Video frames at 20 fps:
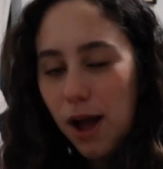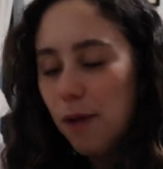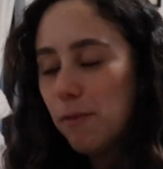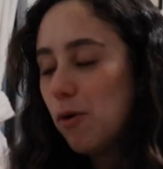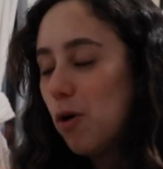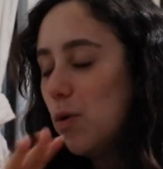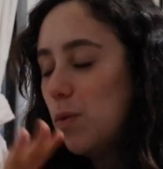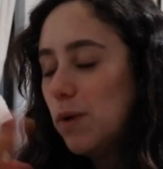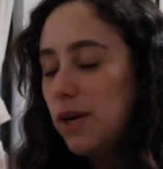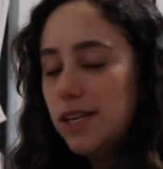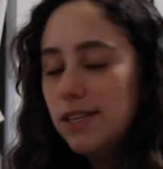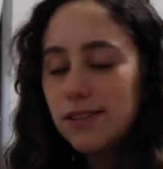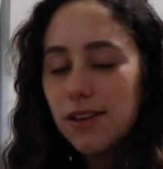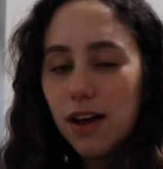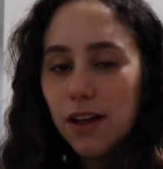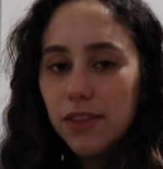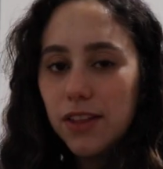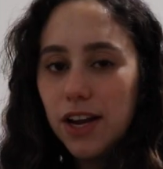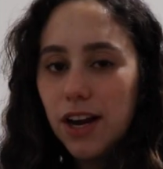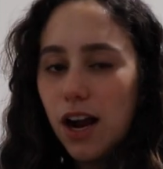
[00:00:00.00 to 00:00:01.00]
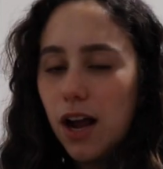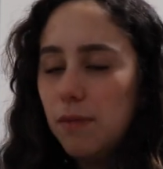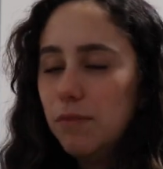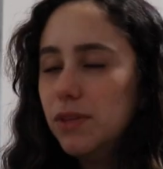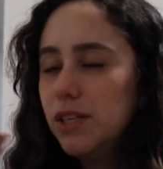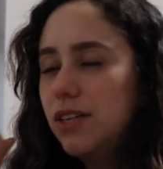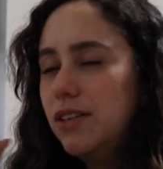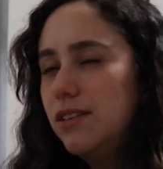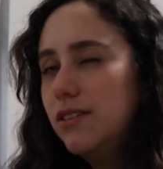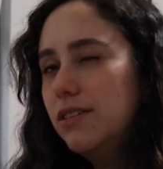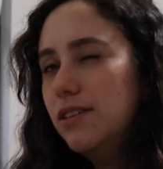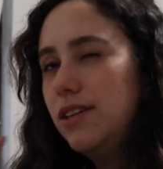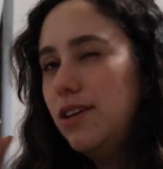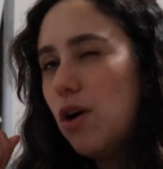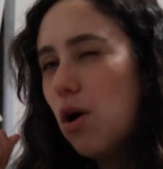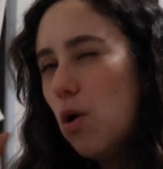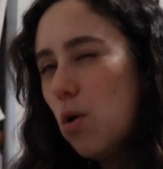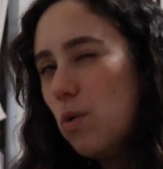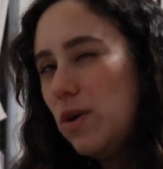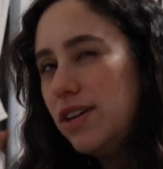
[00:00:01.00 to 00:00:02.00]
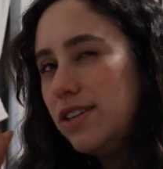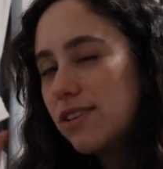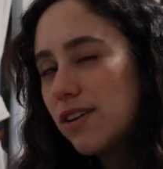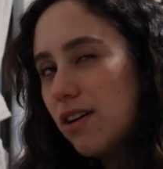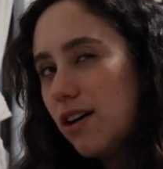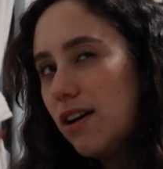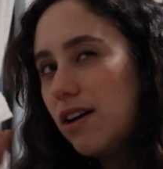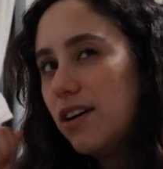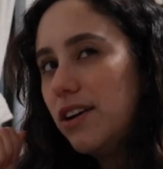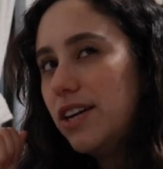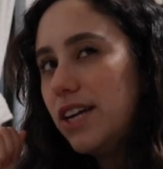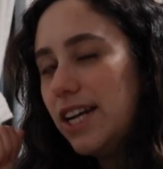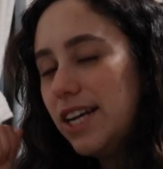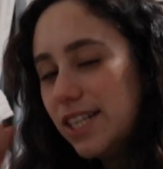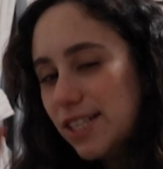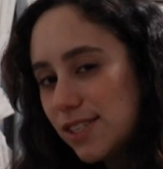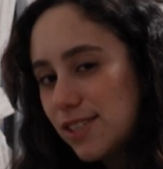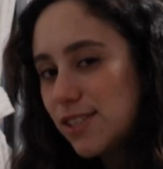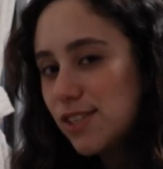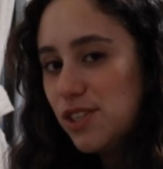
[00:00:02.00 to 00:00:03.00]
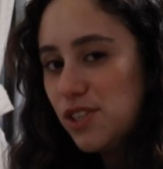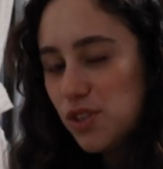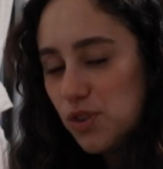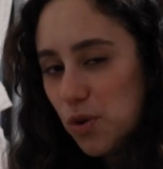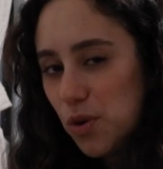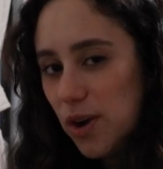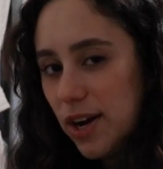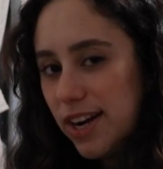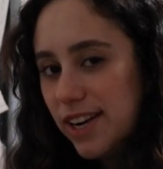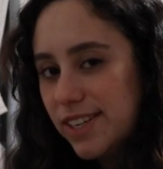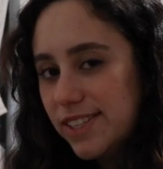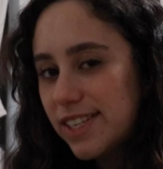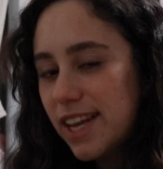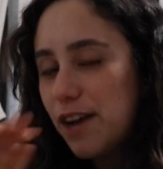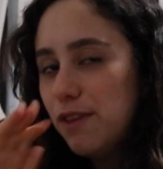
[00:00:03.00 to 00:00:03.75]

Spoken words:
I'm always on there. I'm literally always on Insta stories.